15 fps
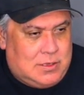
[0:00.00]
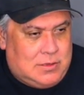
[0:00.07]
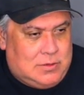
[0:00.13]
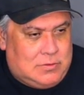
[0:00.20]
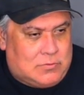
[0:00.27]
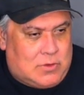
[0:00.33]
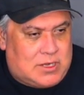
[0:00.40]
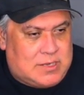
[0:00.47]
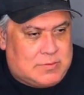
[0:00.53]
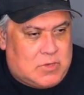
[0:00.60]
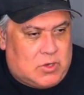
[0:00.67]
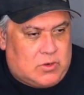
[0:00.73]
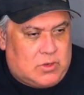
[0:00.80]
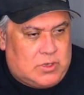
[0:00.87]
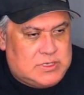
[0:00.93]
Riding
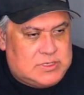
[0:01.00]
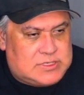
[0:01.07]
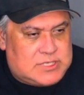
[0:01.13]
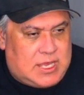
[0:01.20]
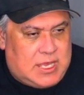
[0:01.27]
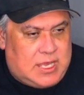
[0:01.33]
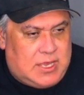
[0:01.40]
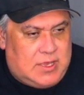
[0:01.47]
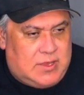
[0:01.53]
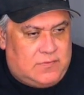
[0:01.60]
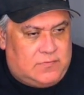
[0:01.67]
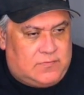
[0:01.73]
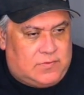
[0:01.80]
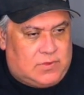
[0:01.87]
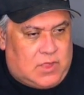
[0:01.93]
mowers
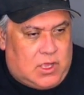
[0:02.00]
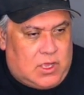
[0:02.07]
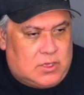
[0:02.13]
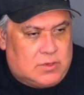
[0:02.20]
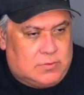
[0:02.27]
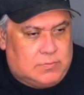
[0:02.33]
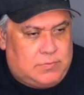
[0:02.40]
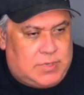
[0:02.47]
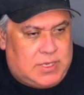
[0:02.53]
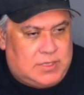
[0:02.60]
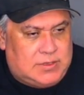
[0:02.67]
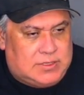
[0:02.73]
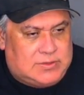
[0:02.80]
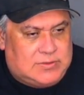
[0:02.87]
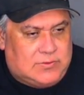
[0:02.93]
have long been
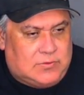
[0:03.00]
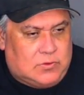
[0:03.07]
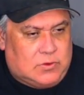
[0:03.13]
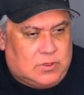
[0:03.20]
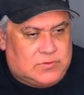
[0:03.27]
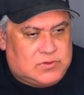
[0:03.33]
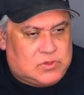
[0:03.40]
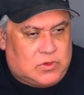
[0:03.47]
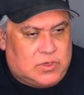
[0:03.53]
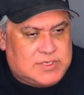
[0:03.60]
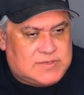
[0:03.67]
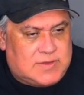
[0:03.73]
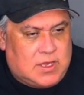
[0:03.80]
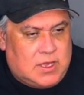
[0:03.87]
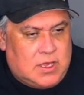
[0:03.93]
the tool of choice